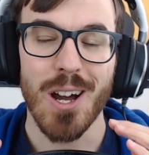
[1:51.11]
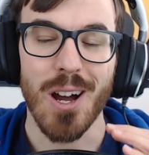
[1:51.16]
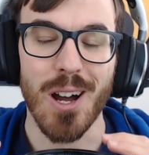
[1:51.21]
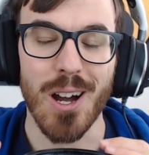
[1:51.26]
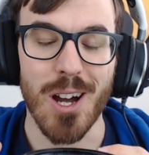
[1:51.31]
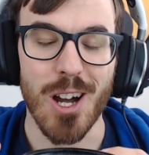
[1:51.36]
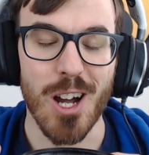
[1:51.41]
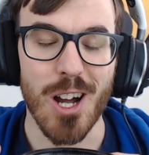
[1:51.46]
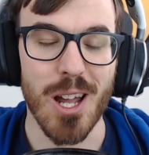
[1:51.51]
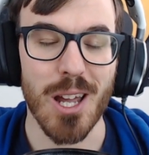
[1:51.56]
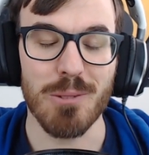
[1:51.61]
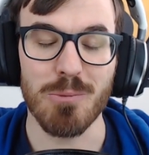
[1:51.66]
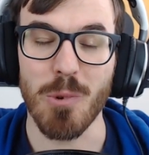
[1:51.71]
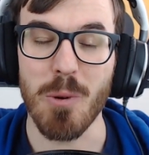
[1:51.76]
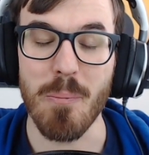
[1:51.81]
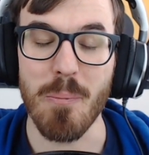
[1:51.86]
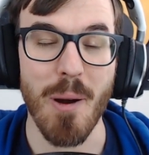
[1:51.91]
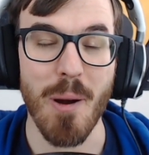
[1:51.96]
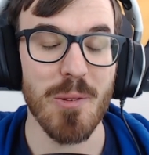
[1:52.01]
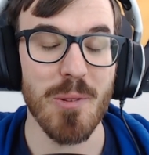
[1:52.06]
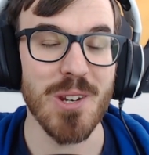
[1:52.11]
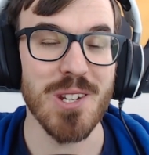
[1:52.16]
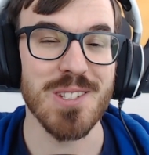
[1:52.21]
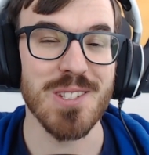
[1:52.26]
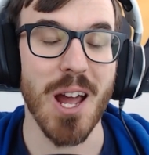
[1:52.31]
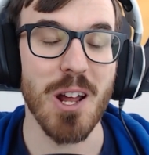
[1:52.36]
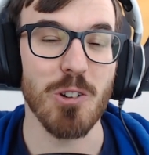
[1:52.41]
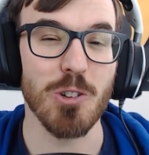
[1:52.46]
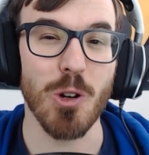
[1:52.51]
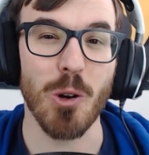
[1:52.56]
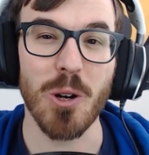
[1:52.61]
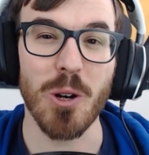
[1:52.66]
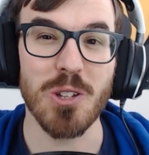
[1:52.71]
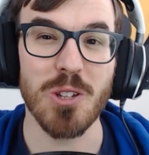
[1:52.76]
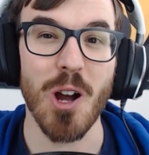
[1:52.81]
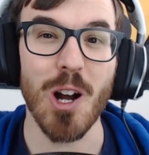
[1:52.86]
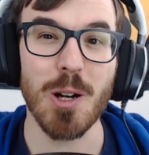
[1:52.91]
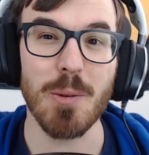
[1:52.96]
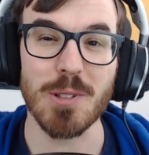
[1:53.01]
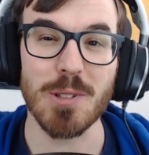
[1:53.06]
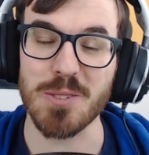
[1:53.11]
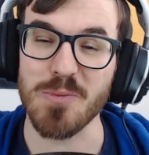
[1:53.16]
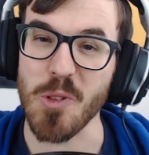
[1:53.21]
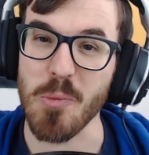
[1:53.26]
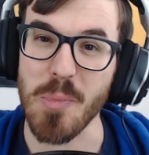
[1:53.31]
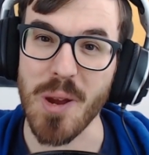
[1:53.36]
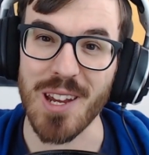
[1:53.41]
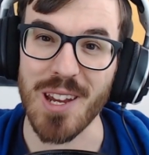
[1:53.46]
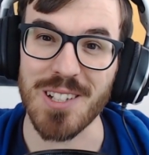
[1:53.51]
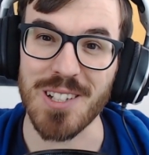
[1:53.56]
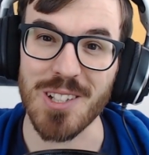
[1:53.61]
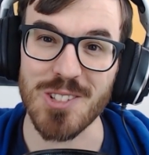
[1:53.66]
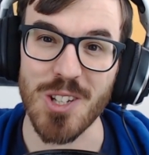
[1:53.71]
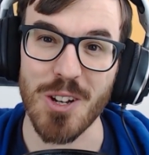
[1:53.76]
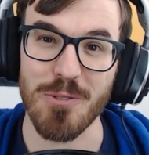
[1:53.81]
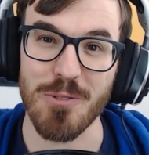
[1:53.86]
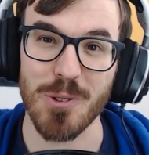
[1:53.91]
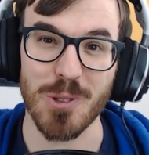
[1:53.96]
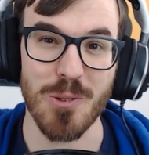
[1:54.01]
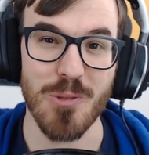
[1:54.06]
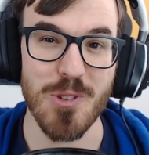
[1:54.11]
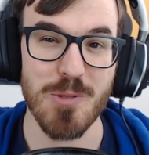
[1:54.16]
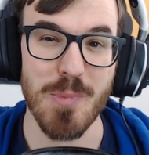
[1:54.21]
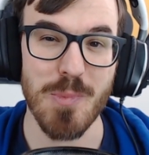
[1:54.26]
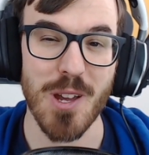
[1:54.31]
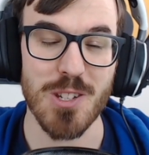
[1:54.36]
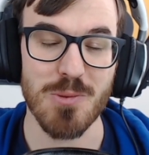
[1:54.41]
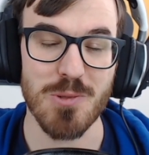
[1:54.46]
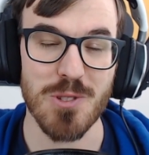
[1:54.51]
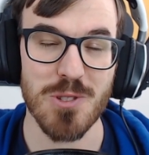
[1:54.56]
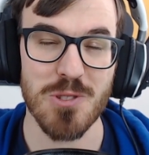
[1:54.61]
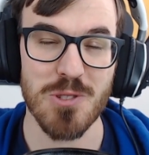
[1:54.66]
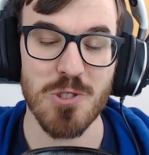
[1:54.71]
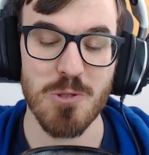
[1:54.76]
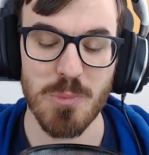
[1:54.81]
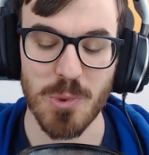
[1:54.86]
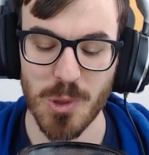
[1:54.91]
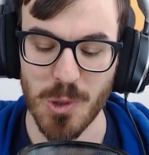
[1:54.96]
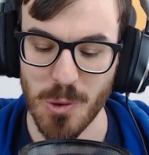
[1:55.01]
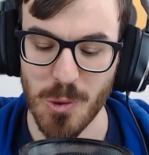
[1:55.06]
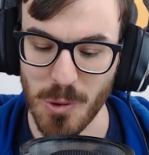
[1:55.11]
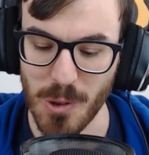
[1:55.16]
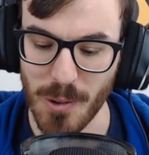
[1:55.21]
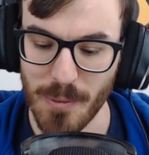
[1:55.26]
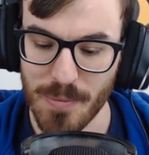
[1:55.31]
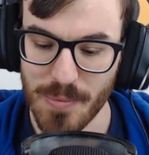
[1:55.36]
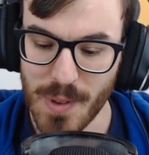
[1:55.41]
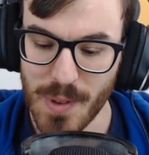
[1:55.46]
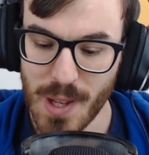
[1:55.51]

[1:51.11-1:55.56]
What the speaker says: And we met with the designer to already talk about some of the painting stuff we're going to do in the space, which is super cool.